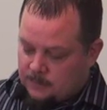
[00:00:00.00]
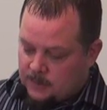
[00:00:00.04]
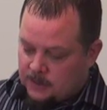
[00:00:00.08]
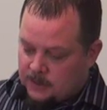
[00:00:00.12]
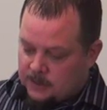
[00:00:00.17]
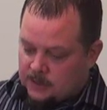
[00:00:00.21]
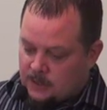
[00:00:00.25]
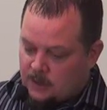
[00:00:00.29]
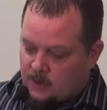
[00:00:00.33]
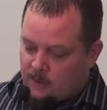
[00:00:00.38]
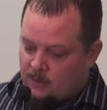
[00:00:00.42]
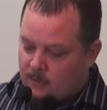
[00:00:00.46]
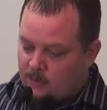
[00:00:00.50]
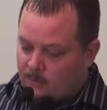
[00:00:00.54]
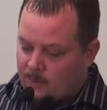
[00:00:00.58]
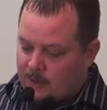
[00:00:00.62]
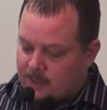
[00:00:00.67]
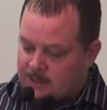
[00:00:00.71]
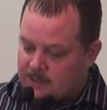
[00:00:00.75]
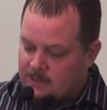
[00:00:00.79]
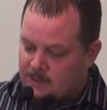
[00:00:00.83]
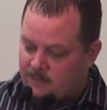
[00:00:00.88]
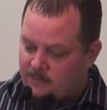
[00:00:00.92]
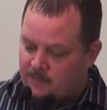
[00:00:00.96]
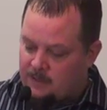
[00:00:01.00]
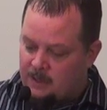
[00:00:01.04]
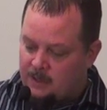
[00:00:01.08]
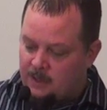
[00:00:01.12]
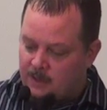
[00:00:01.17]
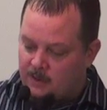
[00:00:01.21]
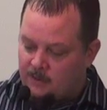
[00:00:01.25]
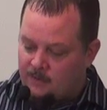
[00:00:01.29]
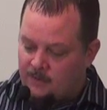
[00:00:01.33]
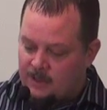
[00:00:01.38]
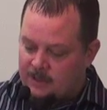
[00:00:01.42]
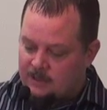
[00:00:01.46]
So the rest of
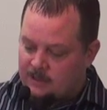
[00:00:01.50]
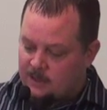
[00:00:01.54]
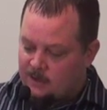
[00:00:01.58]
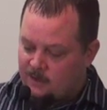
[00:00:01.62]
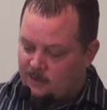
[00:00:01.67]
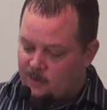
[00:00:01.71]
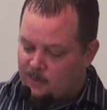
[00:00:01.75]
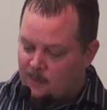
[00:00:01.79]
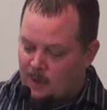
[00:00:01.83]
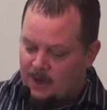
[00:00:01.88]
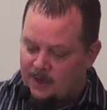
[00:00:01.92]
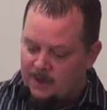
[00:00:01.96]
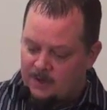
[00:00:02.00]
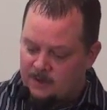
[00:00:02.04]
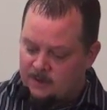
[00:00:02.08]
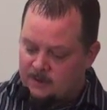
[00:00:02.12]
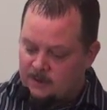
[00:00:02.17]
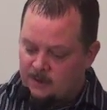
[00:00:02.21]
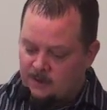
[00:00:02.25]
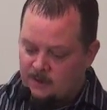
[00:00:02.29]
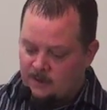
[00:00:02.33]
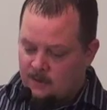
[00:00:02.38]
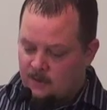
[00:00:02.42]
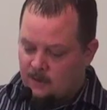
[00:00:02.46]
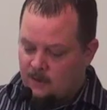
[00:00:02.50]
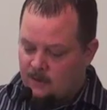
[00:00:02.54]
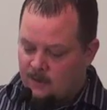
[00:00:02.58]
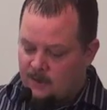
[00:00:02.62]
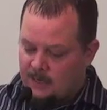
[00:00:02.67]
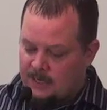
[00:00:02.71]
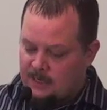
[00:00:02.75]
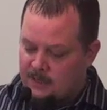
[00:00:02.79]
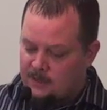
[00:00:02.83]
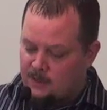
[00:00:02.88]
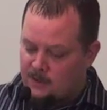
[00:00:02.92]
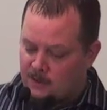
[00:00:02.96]
the events and reminders are
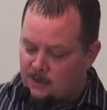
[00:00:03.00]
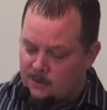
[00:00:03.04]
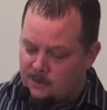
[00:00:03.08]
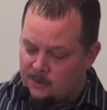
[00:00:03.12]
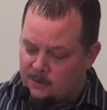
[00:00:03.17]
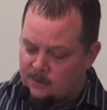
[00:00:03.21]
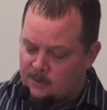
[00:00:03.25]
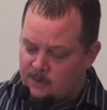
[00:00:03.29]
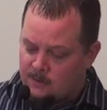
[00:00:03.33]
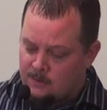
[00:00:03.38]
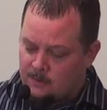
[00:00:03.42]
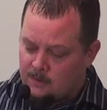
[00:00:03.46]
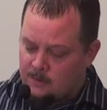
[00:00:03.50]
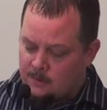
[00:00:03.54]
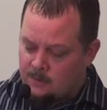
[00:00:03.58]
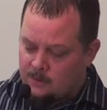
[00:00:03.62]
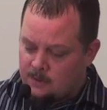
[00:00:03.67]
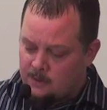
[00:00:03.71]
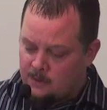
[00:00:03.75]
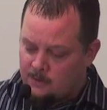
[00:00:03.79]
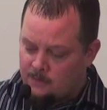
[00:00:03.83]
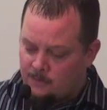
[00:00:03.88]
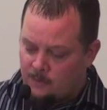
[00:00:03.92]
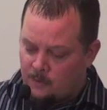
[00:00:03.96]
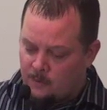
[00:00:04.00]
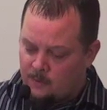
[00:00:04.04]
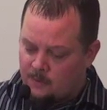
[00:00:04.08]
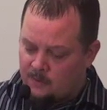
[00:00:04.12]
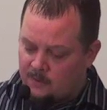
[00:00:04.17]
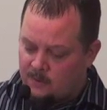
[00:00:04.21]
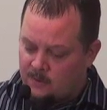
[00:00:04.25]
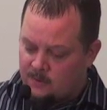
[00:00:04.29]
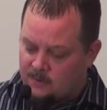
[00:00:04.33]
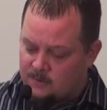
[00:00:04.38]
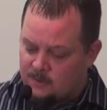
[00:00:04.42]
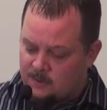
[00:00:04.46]
in your
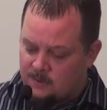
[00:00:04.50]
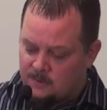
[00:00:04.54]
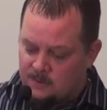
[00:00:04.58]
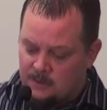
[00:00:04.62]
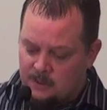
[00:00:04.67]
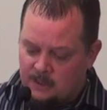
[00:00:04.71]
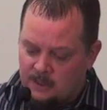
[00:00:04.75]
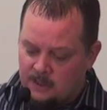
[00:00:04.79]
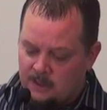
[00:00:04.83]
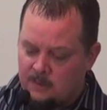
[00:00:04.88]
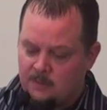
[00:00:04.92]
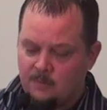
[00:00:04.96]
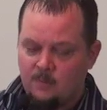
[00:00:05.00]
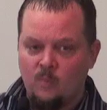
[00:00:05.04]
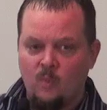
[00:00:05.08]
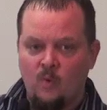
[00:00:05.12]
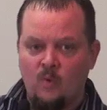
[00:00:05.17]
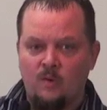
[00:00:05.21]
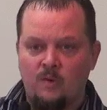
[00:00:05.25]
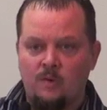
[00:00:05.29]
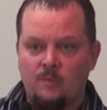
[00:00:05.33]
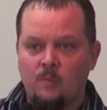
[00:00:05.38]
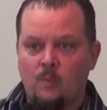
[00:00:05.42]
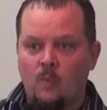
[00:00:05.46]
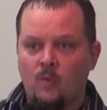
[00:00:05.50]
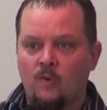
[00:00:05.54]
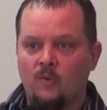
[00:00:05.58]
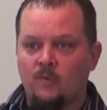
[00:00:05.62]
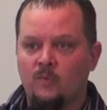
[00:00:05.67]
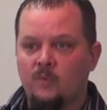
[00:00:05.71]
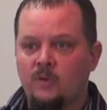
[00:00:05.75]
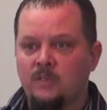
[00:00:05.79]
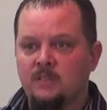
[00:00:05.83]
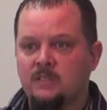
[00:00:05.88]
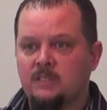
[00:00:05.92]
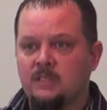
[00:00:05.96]
folder. Those are the more
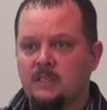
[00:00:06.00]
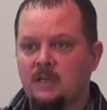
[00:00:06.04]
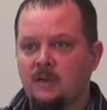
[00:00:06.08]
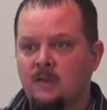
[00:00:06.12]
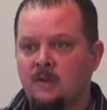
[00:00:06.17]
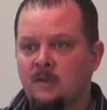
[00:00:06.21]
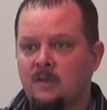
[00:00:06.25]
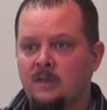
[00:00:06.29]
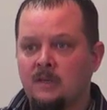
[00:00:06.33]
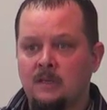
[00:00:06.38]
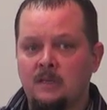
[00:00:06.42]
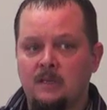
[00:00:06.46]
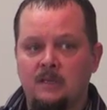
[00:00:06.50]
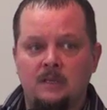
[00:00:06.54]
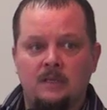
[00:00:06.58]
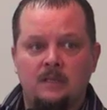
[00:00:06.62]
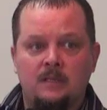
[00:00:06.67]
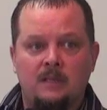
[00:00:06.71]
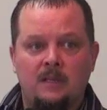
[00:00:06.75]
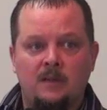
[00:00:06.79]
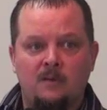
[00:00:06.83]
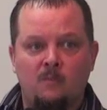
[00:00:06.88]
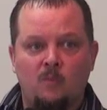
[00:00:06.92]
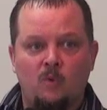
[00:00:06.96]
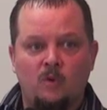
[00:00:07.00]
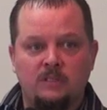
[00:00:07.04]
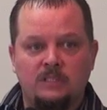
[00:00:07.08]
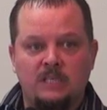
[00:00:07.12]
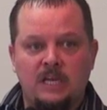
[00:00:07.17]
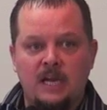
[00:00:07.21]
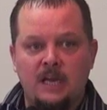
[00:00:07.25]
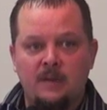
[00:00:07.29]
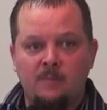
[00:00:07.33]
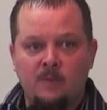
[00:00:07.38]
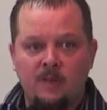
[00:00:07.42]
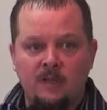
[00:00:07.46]
important ones that are more
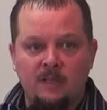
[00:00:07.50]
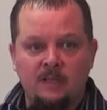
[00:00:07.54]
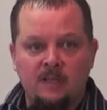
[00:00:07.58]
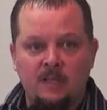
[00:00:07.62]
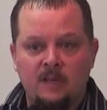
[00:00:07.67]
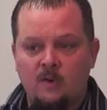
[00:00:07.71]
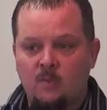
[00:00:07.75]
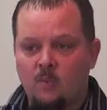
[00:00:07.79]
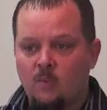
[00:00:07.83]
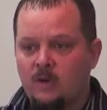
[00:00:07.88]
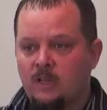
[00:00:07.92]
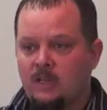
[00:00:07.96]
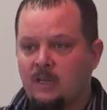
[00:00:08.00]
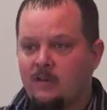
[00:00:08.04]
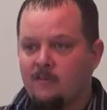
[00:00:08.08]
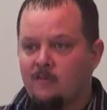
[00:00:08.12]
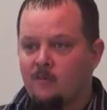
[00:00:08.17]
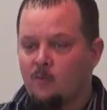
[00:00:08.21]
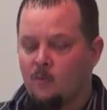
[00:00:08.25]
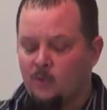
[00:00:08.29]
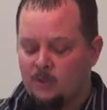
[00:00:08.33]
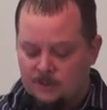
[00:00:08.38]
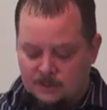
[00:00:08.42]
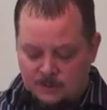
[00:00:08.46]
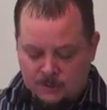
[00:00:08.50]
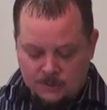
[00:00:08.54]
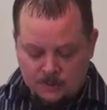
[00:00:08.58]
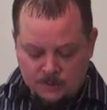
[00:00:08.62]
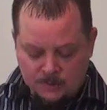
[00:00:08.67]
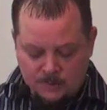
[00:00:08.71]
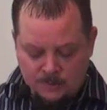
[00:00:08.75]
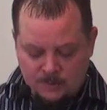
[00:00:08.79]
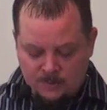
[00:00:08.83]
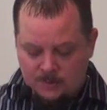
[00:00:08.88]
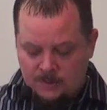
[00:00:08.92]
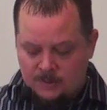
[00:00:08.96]
timely, that I wanted everyone
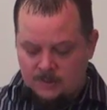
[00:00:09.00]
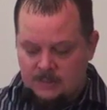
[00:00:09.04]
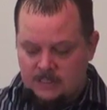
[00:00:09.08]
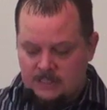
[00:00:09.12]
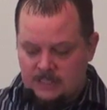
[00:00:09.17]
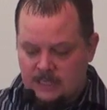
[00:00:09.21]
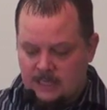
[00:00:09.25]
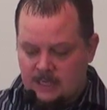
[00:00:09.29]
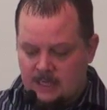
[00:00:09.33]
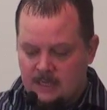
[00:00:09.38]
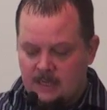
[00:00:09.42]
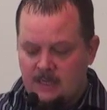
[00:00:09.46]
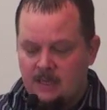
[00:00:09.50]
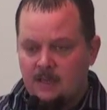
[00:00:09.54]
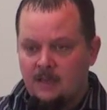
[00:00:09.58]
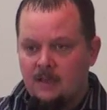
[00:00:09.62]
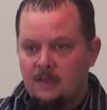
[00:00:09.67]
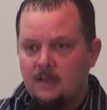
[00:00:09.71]
to see.